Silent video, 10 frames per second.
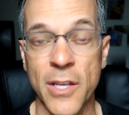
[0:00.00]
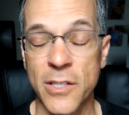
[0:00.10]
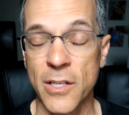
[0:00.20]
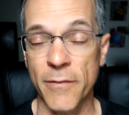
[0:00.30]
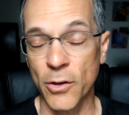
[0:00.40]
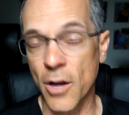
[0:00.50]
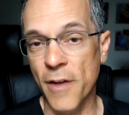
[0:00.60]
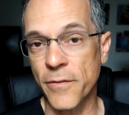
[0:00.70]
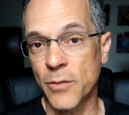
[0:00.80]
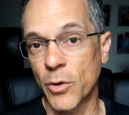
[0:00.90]
They very
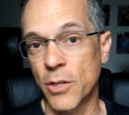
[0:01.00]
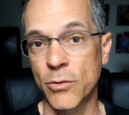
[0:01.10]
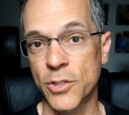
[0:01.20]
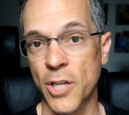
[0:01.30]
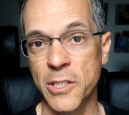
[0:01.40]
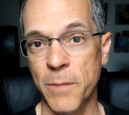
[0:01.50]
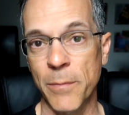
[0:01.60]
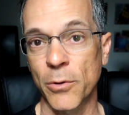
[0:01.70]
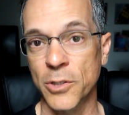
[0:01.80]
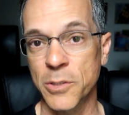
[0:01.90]
often, when you adjust
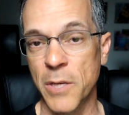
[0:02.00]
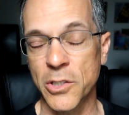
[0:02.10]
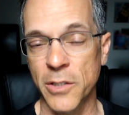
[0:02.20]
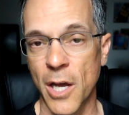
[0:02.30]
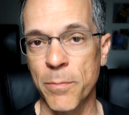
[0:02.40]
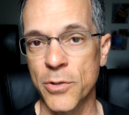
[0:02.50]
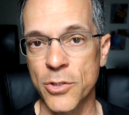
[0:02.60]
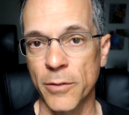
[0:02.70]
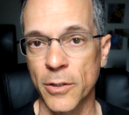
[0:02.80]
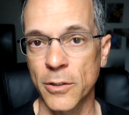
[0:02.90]
people, especially upper
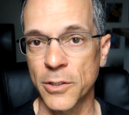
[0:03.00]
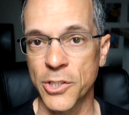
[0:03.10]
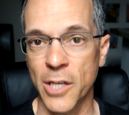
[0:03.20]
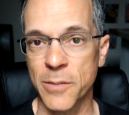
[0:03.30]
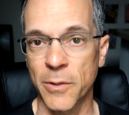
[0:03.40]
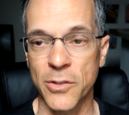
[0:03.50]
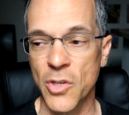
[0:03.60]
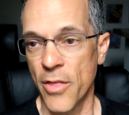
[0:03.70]
cervical adjustments,